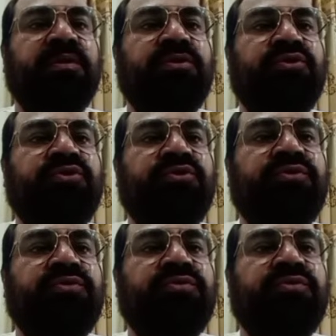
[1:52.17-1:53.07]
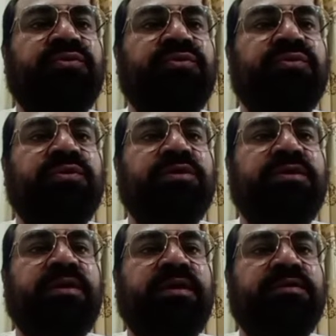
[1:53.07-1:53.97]
used to
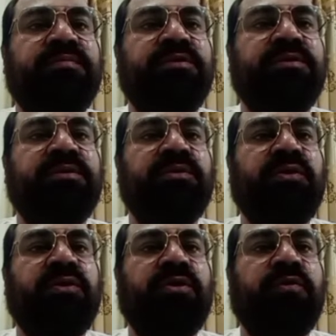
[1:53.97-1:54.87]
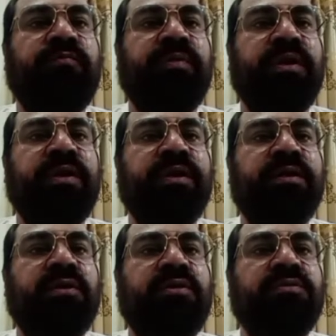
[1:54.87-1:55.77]
transmit load of
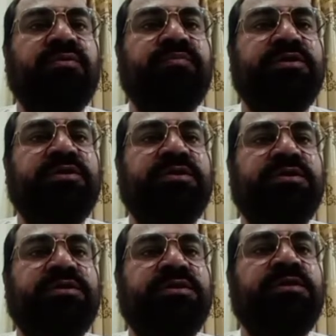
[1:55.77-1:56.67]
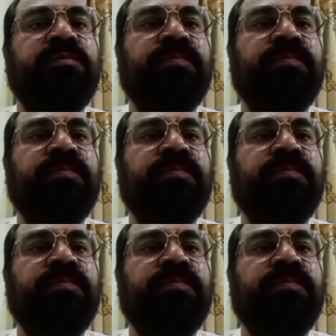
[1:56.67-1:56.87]
building or superstructure